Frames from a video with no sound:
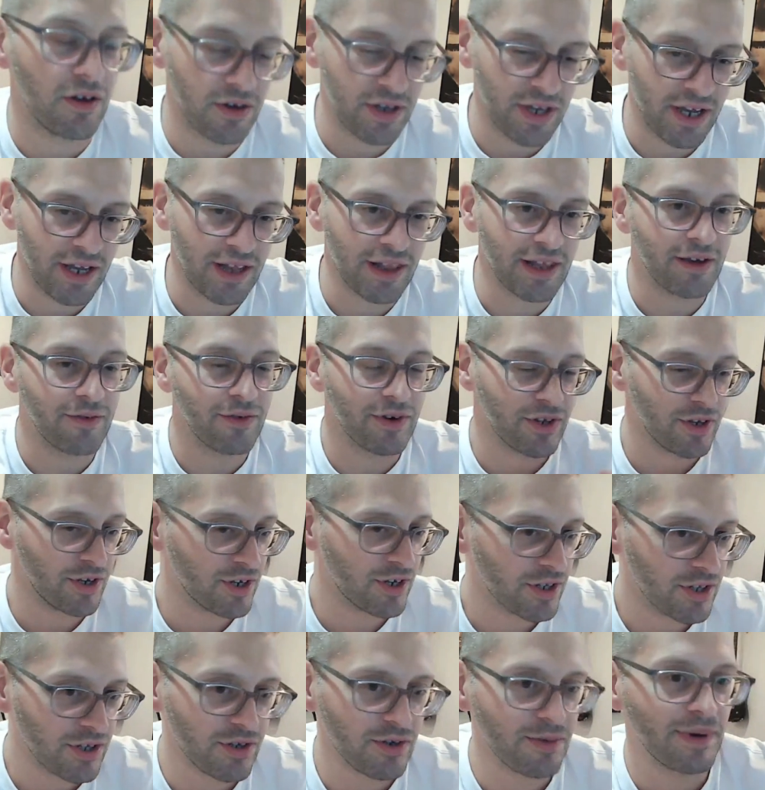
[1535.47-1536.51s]
Okay, like what are you
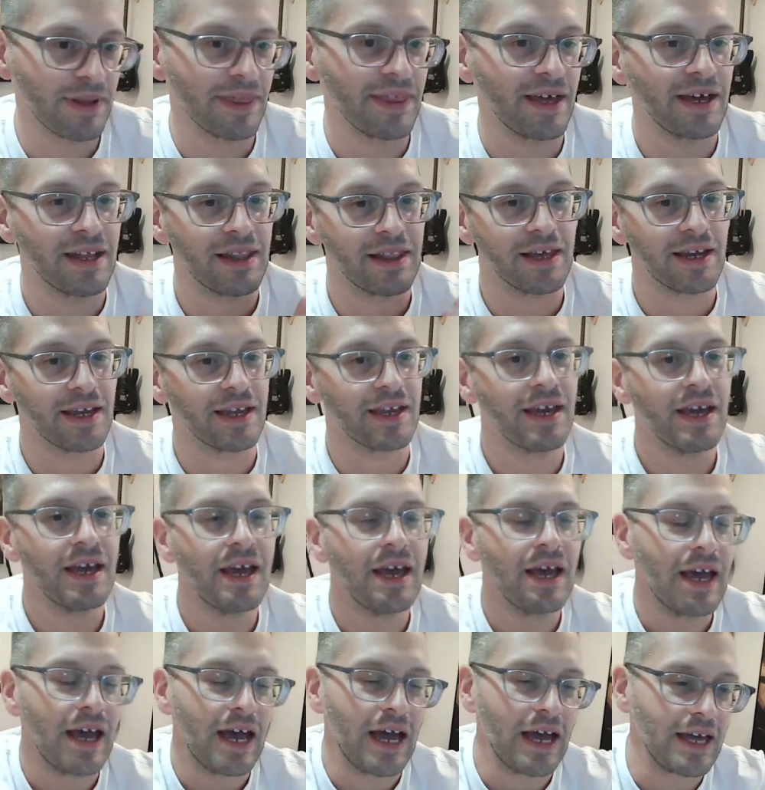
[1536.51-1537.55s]
going to do about that? Like,
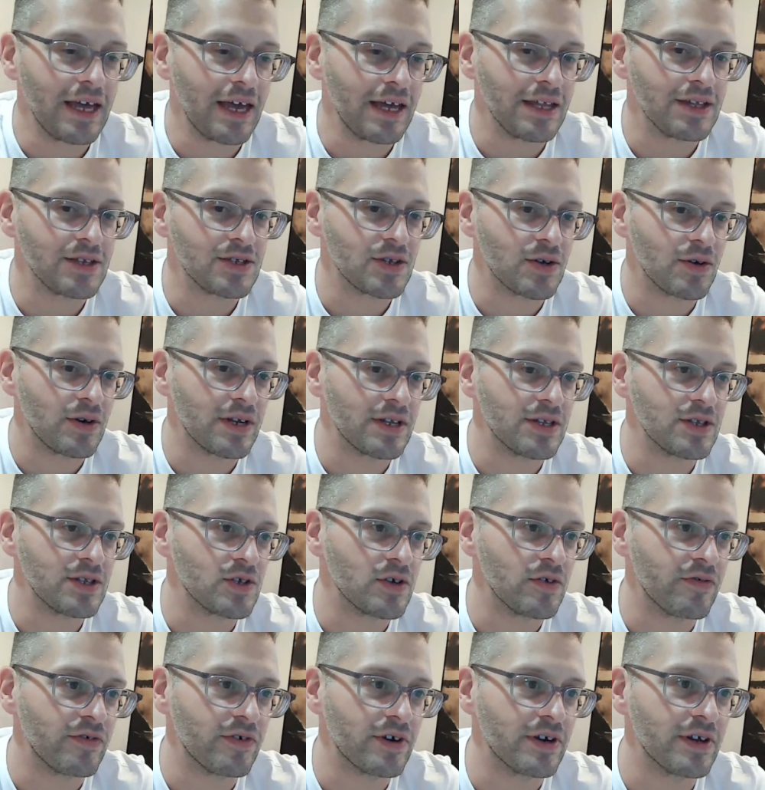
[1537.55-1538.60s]
and so on and
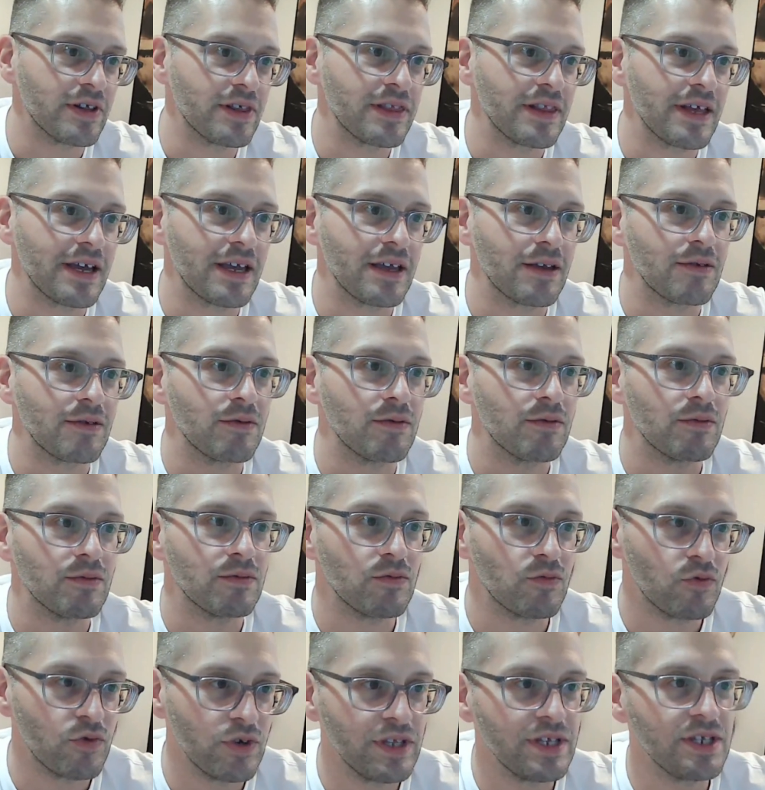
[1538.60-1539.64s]
so forth. Like
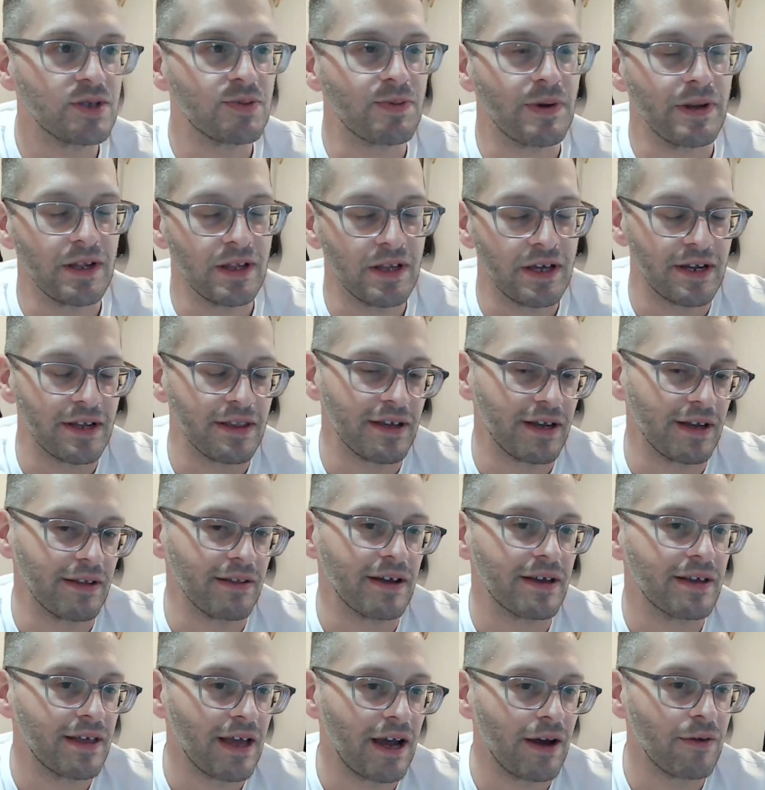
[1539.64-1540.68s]
really spend a lot of time.
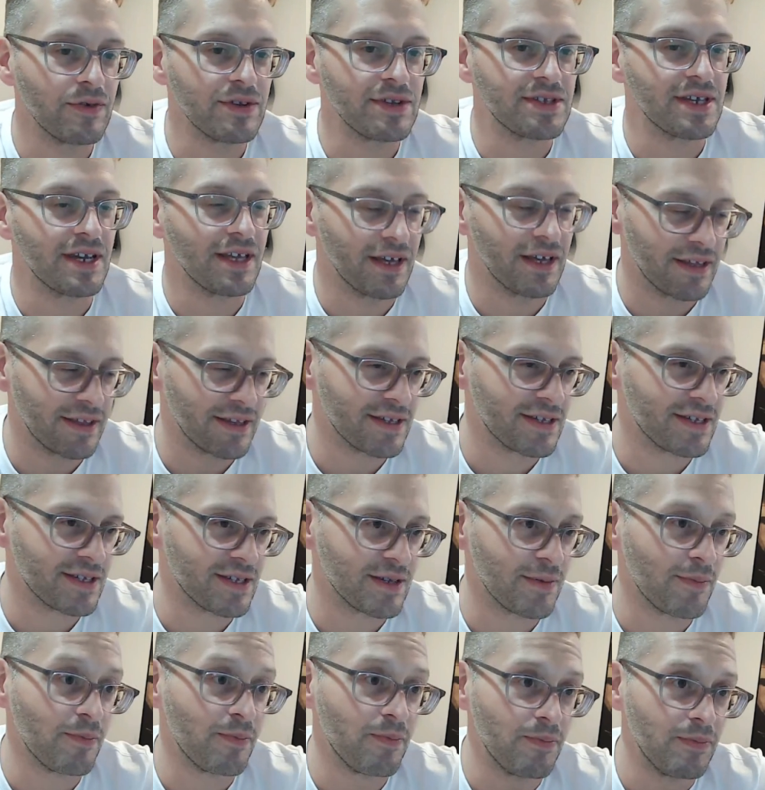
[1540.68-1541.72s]
Like I would say like this is
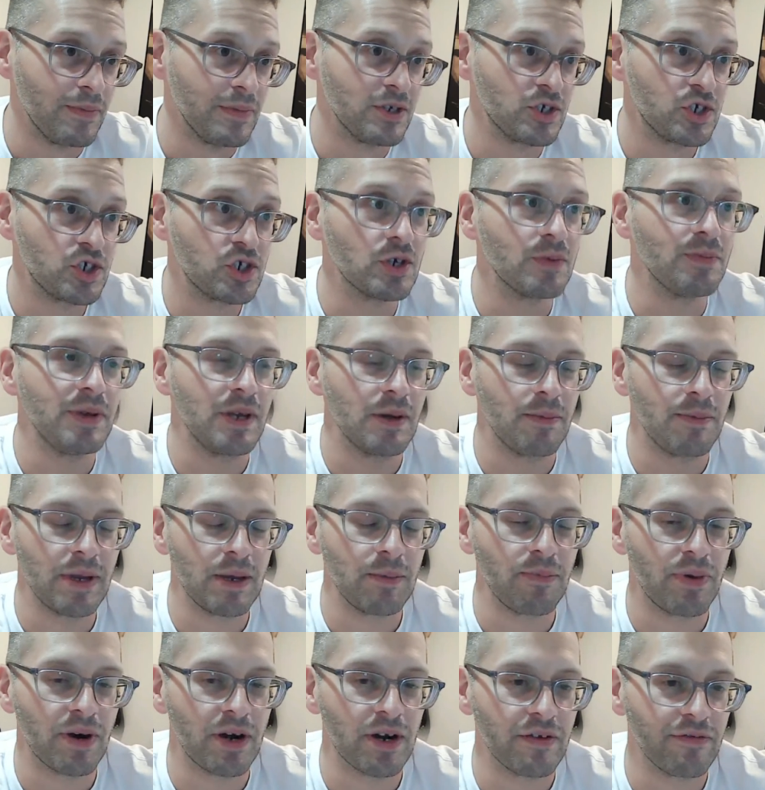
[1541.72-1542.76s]
should be a
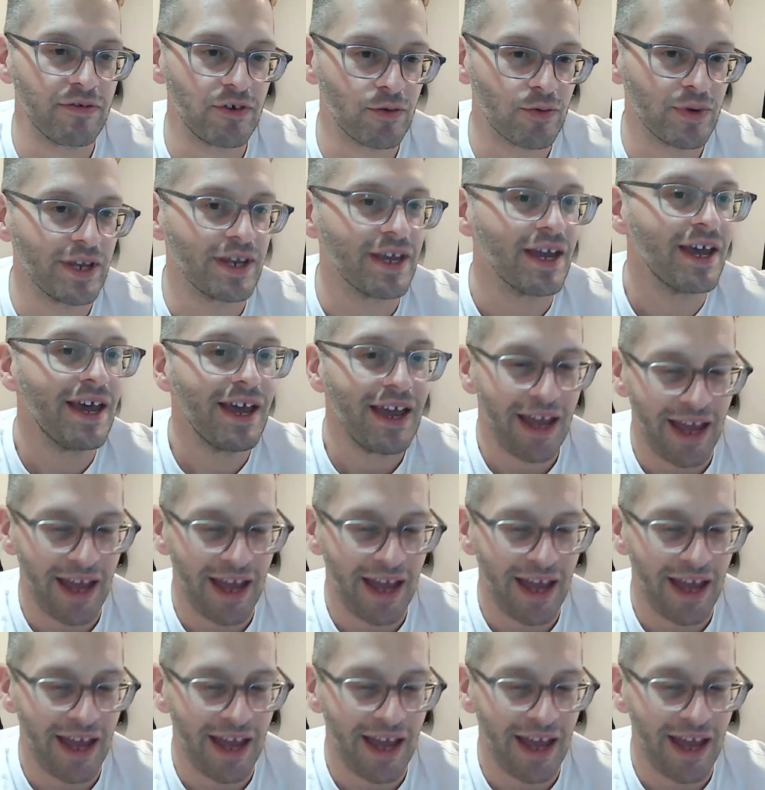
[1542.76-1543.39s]
big part of your week.